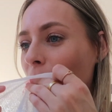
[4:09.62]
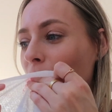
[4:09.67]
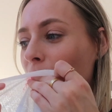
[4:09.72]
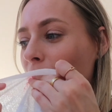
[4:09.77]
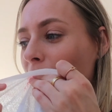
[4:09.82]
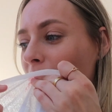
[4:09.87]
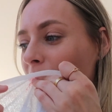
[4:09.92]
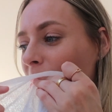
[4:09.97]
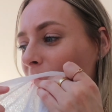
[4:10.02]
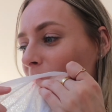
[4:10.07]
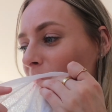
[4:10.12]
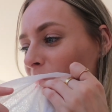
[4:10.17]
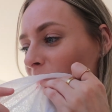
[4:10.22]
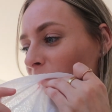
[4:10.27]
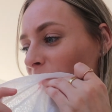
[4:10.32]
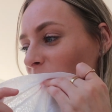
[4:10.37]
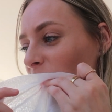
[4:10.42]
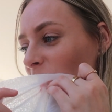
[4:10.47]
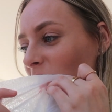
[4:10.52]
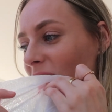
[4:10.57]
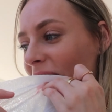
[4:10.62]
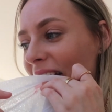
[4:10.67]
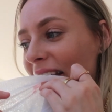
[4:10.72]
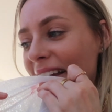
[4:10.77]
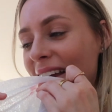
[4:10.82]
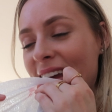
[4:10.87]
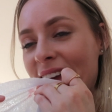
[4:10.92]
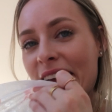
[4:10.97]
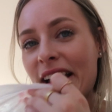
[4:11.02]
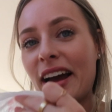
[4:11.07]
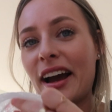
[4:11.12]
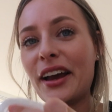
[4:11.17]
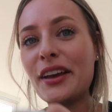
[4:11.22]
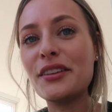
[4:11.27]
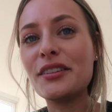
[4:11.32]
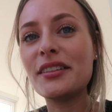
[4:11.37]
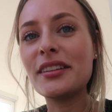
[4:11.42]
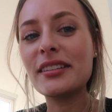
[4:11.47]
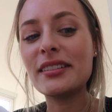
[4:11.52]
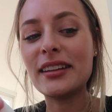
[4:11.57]
oh my god, that was like, I
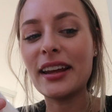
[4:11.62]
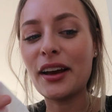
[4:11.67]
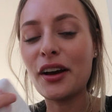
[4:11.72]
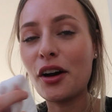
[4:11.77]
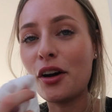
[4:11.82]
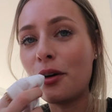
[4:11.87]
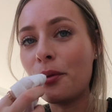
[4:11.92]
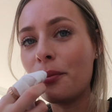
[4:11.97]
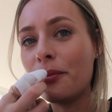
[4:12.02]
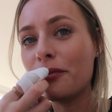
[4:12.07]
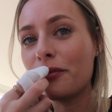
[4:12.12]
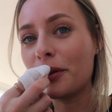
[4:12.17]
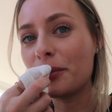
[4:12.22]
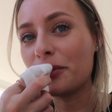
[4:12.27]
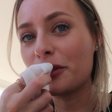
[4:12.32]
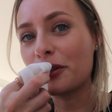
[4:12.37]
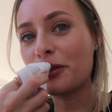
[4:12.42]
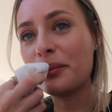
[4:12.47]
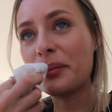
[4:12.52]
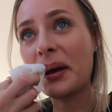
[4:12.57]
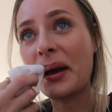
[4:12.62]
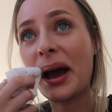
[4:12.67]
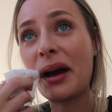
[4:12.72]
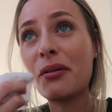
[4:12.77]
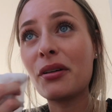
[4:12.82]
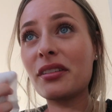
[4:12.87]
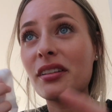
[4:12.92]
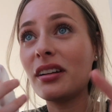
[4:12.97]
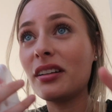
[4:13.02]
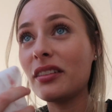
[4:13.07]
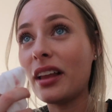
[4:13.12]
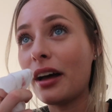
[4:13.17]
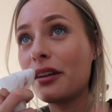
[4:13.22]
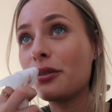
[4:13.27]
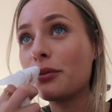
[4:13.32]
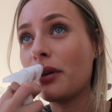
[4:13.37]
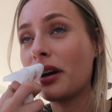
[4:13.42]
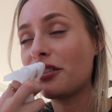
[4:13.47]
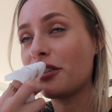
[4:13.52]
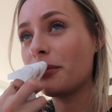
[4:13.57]
used to stay home from school. I wasn't allowed
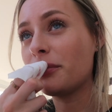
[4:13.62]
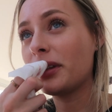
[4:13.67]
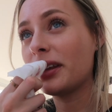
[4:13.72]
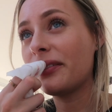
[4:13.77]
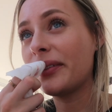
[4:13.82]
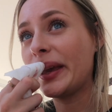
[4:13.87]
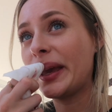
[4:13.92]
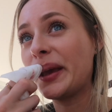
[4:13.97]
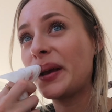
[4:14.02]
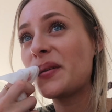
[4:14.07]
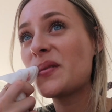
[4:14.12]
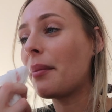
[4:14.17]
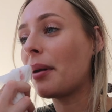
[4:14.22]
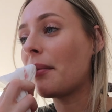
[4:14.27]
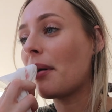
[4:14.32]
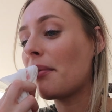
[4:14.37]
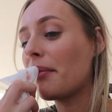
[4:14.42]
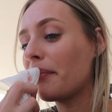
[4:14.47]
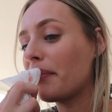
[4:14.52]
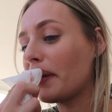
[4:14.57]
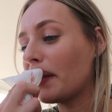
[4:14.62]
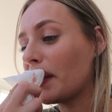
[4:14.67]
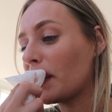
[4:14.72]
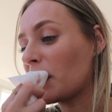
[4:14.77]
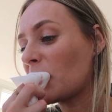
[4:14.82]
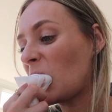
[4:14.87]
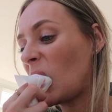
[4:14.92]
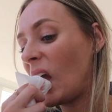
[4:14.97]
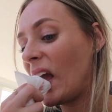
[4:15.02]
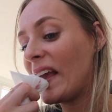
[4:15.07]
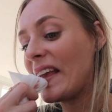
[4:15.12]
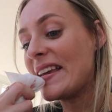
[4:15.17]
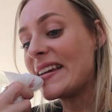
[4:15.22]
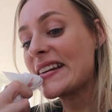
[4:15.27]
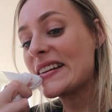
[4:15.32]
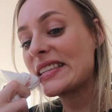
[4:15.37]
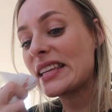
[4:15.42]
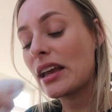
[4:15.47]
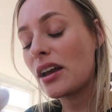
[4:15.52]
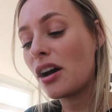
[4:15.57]
to watch MTV. And my mom would be like, you
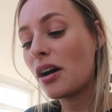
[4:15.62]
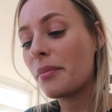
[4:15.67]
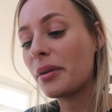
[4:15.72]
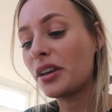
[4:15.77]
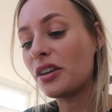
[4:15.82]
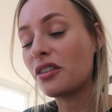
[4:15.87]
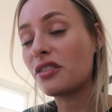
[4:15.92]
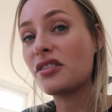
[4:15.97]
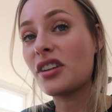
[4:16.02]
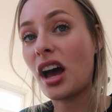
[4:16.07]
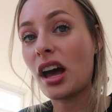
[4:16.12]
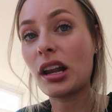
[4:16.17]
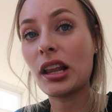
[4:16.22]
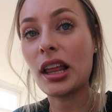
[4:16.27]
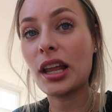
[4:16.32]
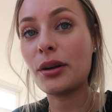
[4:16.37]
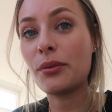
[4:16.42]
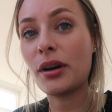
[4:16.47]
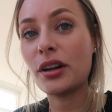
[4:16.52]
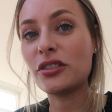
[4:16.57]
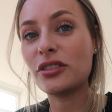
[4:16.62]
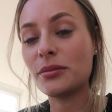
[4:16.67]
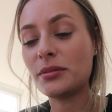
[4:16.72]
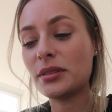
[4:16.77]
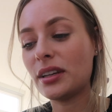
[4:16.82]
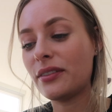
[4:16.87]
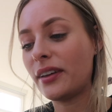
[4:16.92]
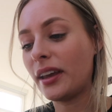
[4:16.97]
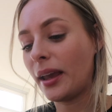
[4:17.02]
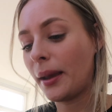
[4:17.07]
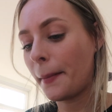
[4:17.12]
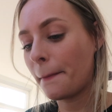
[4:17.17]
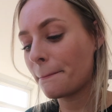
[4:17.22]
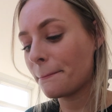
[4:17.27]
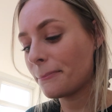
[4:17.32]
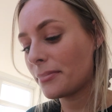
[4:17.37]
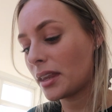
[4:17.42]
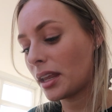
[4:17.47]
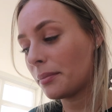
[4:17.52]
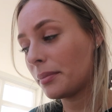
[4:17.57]
can stay home, but you're not allowed to watch MTV.
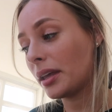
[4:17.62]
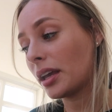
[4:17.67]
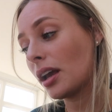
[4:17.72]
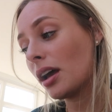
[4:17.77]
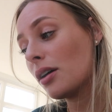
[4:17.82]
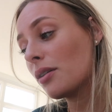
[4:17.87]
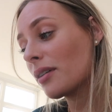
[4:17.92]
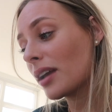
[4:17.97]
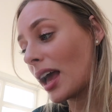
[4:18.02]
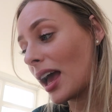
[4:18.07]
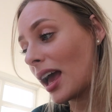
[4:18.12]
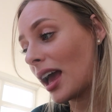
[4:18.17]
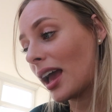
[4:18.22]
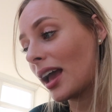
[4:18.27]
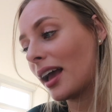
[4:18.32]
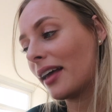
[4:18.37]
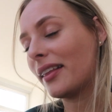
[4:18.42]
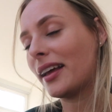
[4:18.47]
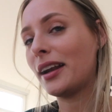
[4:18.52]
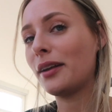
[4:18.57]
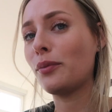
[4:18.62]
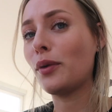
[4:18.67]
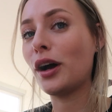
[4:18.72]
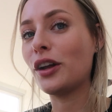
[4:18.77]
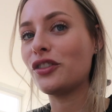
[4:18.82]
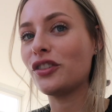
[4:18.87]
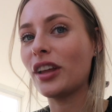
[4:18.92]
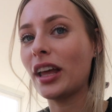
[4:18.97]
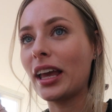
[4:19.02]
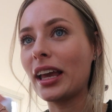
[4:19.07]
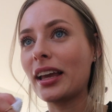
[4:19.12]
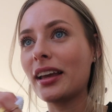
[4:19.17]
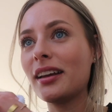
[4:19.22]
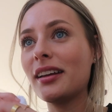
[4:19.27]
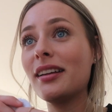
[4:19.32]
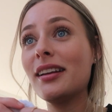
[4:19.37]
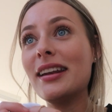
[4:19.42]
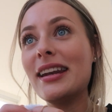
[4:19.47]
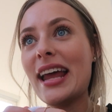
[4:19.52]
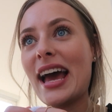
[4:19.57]
I'd be like, okay. And I'd watch like
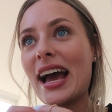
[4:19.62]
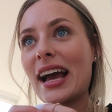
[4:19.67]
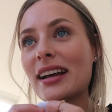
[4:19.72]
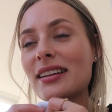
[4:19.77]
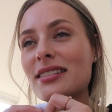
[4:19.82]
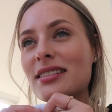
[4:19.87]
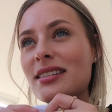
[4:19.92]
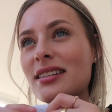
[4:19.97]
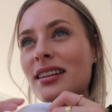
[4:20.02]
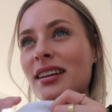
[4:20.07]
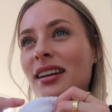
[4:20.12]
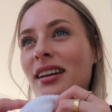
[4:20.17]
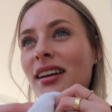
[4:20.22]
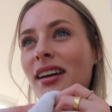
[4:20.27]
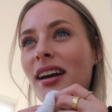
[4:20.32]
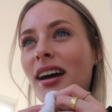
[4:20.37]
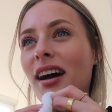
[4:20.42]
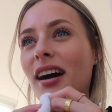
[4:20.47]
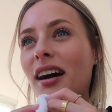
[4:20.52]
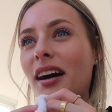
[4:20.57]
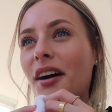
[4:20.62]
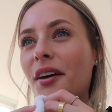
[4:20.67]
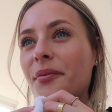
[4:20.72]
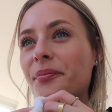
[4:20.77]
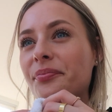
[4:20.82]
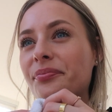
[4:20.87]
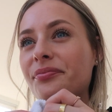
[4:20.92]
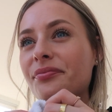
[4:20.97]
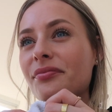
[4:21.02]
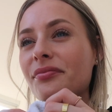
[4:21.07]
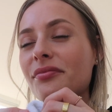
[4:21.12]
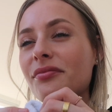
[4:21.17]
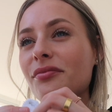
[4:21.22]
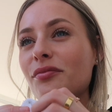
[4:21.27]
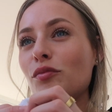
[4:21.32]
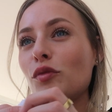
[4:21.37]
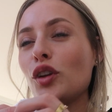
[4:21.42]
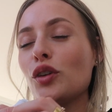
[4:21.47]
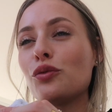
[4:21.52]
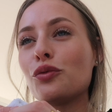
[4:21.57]
Next,
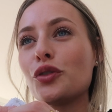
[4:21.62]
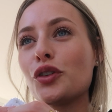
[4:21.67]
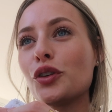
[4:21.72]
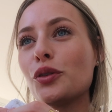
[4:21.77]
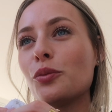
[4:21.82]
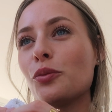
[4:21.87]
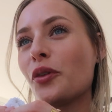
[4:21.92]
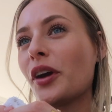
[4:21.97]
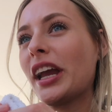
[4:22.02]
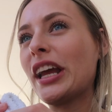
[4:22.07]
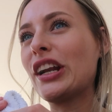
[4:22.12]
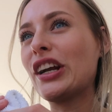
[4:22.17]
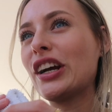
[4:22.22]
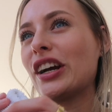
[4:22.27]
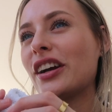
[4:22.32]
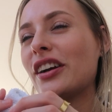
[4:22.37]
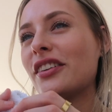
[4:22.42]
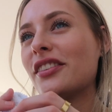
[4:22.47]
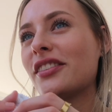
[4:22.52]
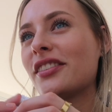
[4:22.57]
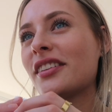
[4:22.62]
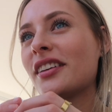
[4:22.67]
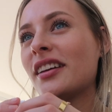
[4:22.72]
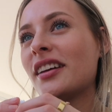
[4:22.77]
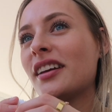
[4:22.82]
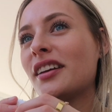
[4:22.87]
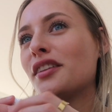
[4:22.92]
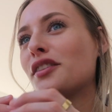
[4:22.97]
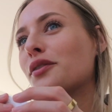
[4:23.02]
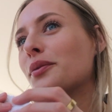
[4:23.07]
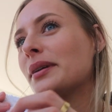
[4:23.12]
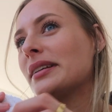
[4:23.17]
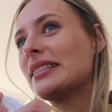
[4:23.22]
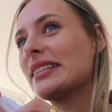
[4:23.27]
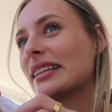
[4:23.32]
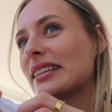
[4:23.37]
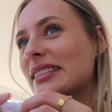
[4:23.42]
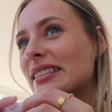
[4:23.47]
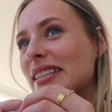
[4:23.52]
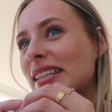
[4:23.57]
Room Raiders, Sweet
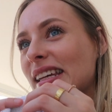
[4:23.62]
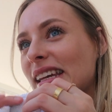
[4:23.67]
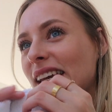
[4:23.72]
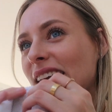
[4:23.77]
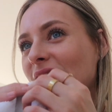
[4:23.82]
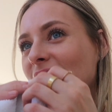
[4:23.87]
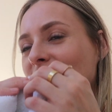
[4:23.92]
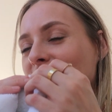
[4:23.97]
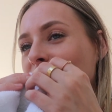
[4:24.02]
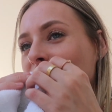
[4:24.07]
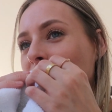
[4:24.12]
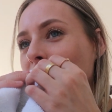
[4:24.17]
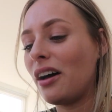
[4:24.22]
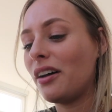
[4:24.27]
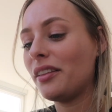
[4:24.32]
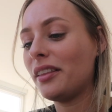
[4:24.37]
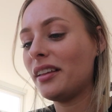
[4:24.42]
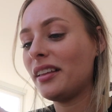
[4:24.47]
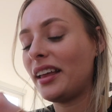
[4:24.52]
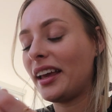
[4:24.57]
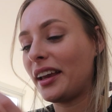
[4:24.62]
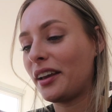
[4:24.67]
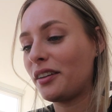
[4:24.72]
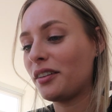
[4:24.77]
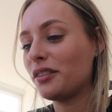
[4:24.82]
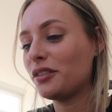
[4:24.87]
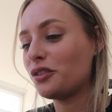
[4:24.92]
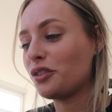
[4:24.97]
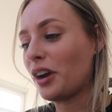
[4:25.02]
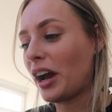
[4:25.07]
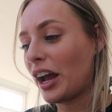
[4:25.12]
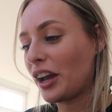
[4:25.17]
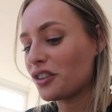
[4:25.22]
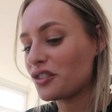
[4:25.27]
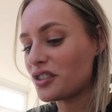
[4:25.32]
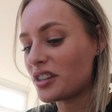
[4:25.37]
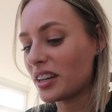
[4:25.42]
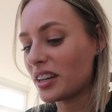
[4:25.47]
16, all the like trash